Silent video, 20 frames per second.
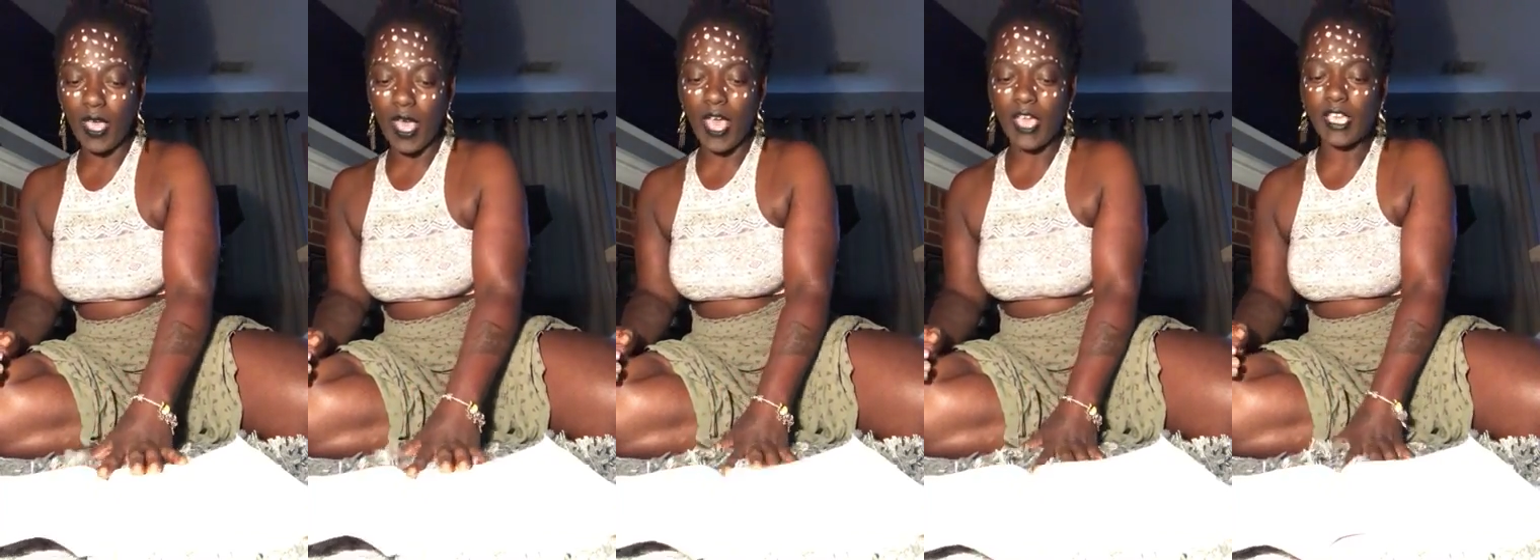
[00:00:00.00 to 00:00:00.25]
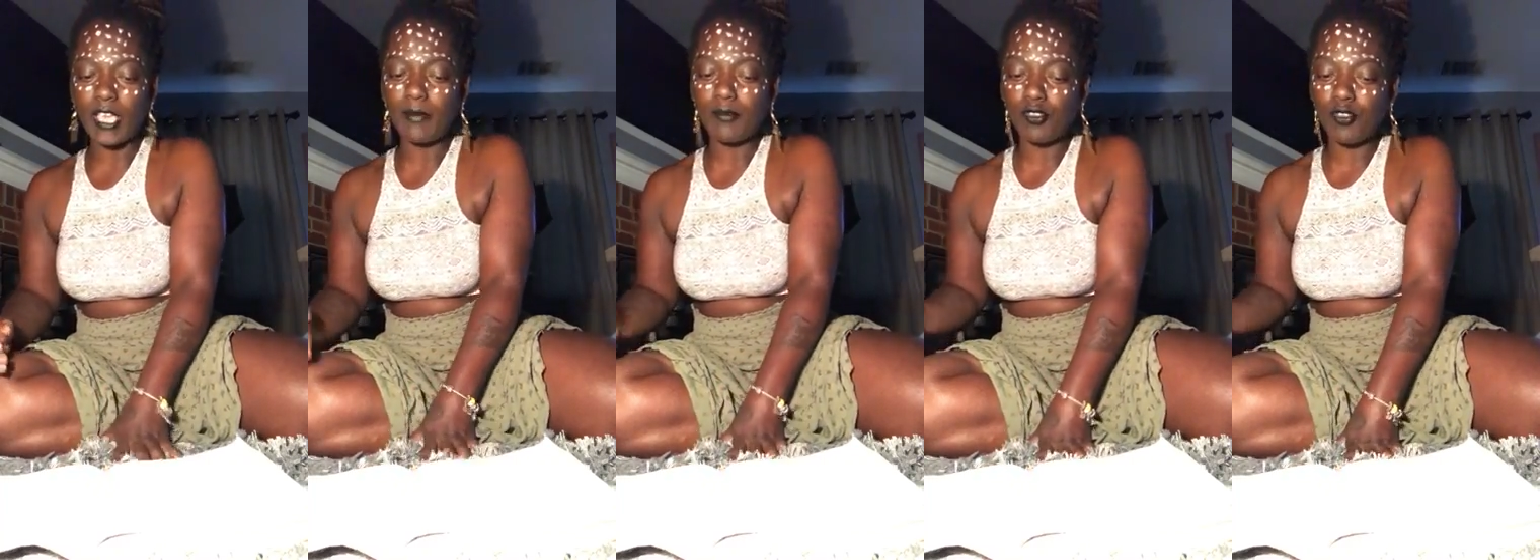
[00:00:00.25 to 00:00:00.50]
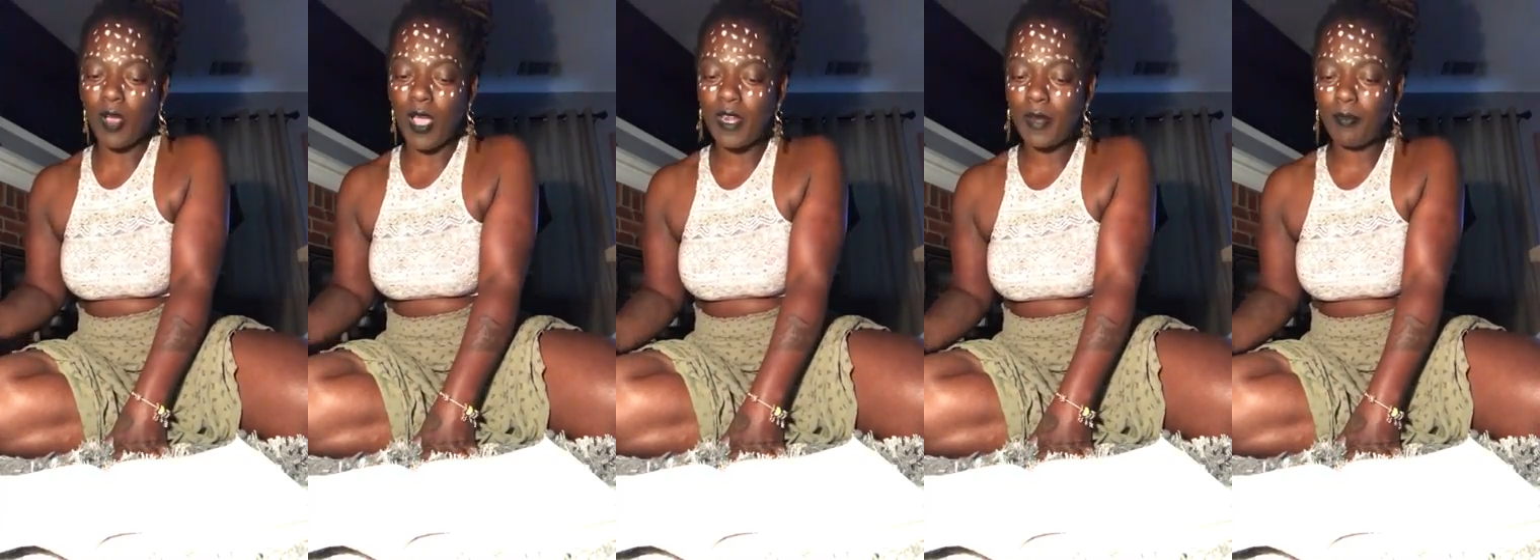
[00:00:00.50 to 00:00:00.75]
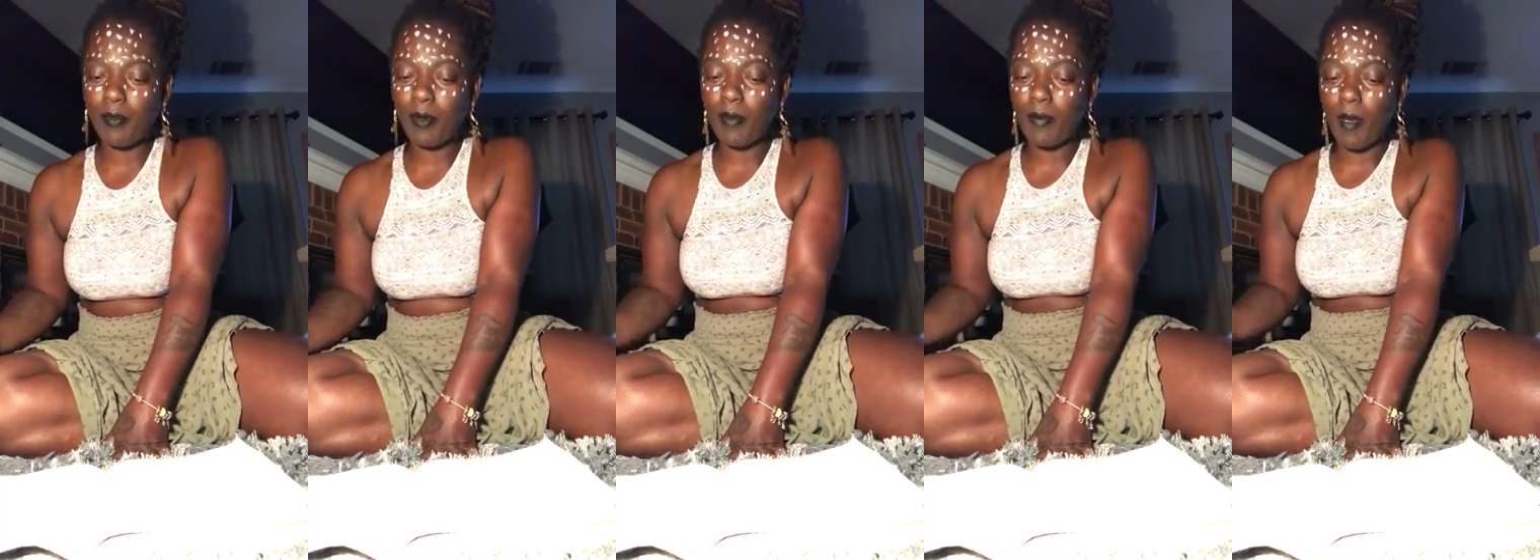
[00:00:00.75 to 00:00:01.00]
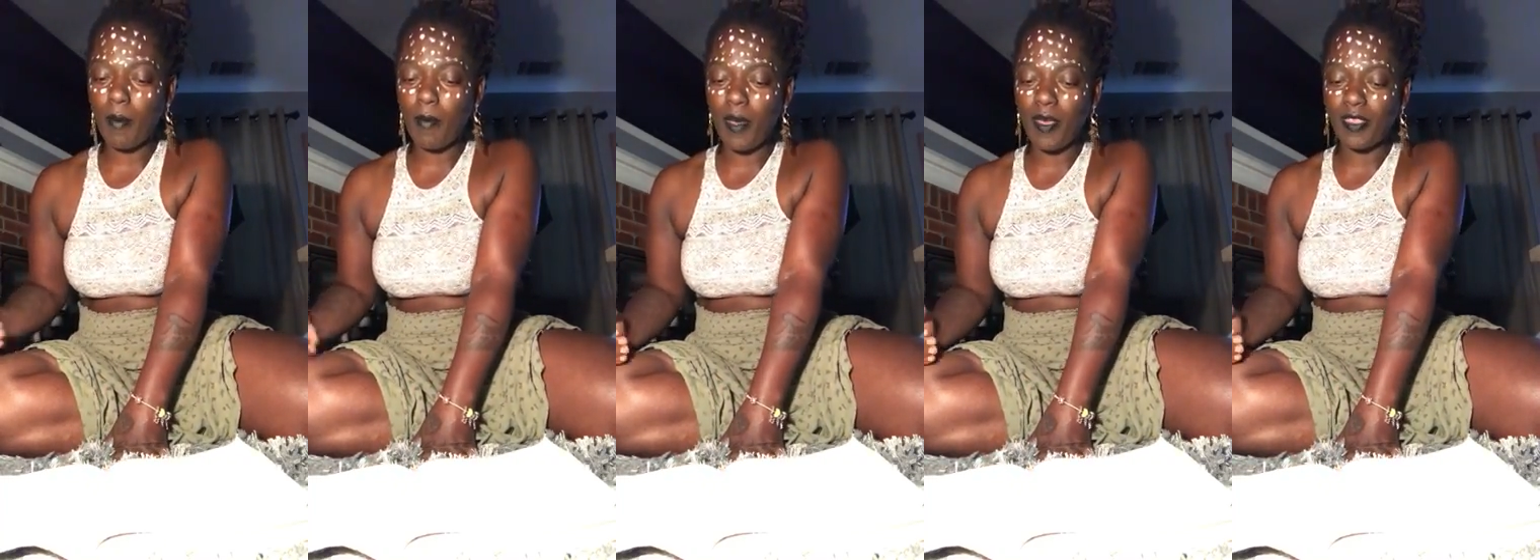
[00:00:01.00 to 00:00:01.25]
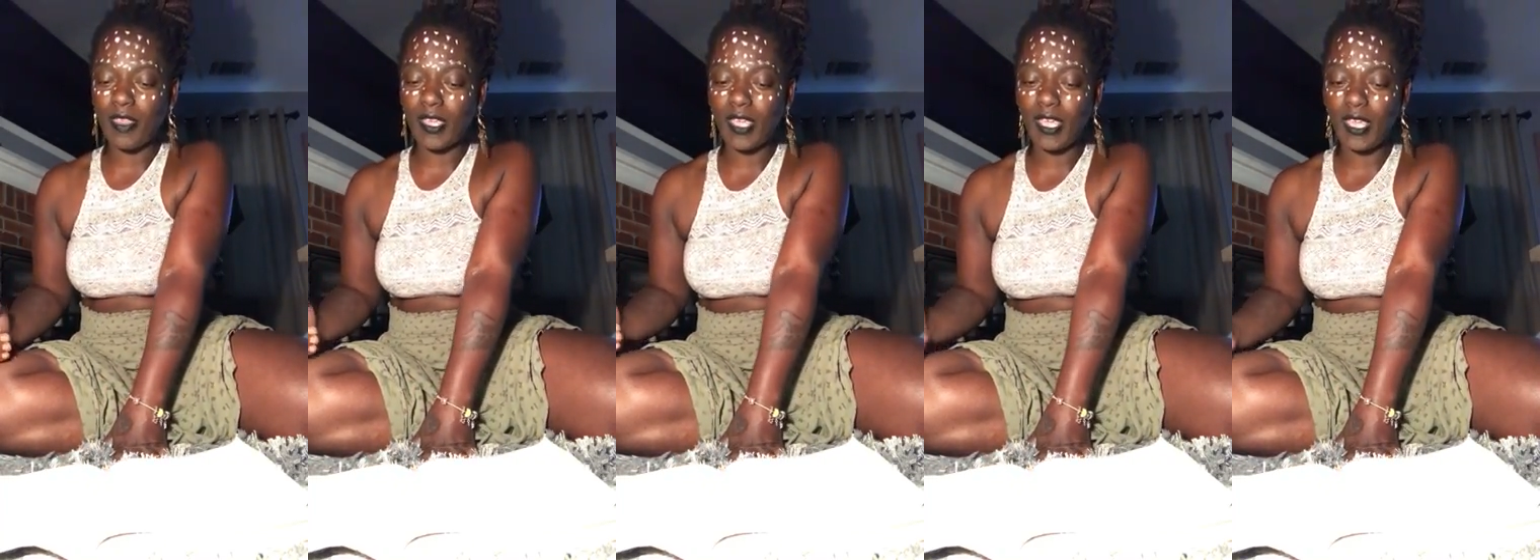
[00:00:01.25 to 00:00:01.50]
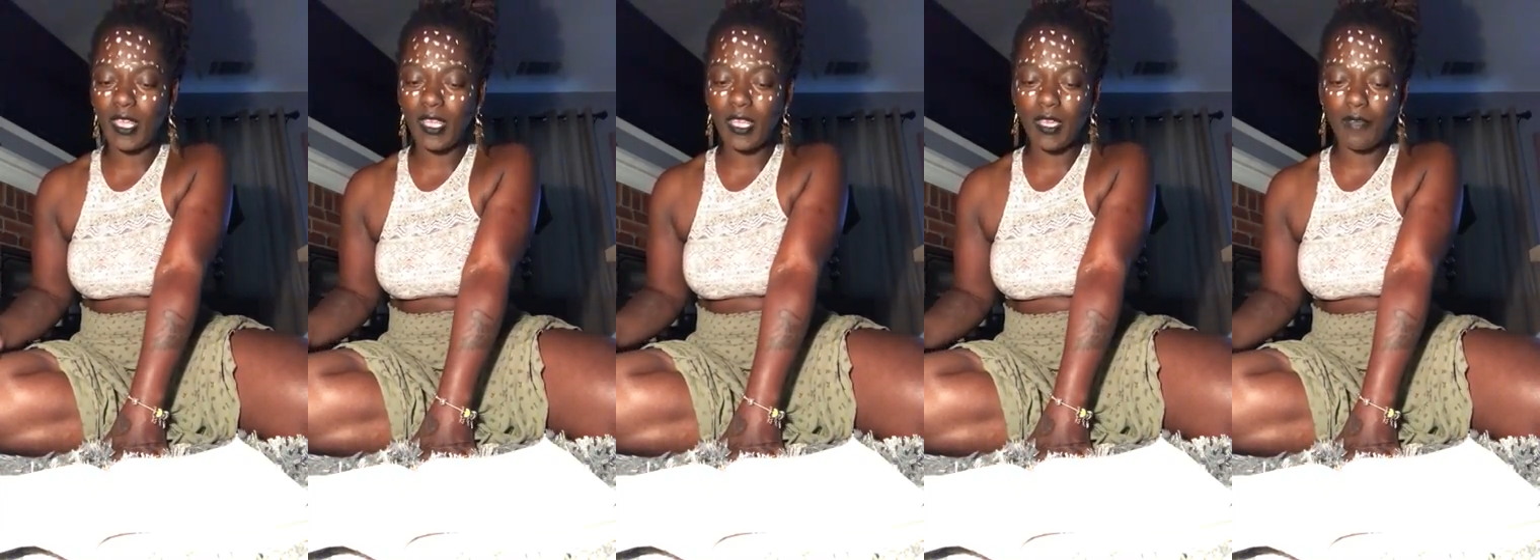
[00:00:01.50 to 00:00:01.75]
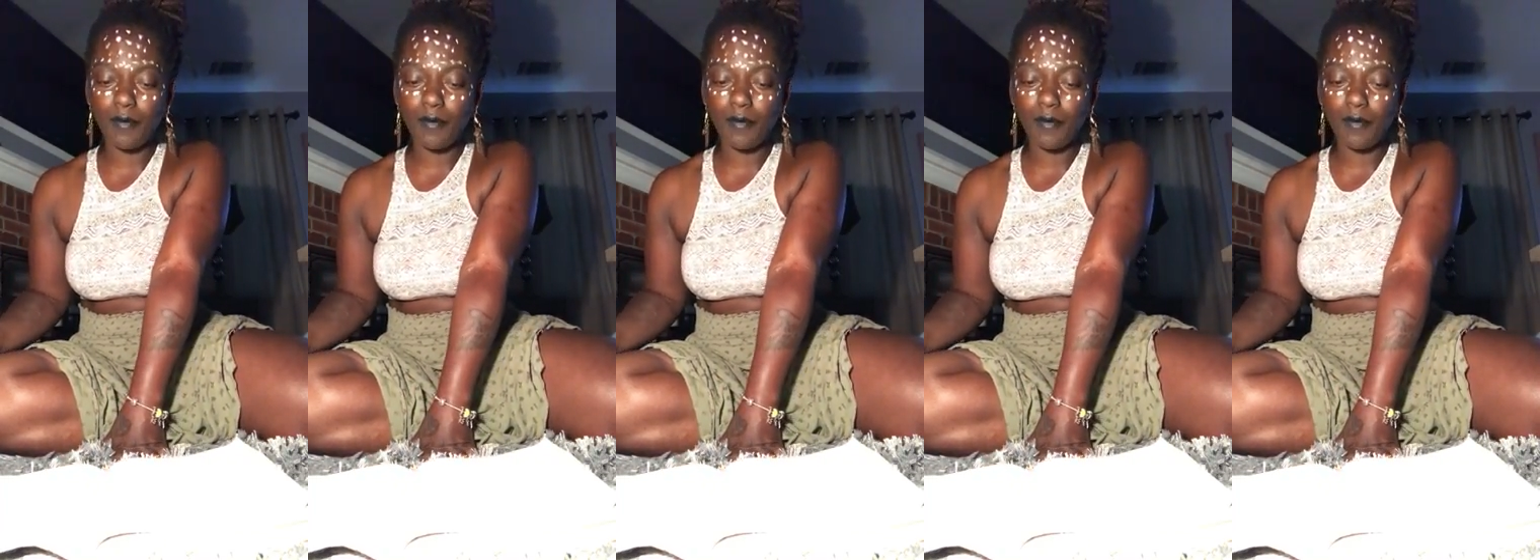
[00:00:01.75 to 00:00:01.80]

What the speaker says: I keep trying to bring my mother healing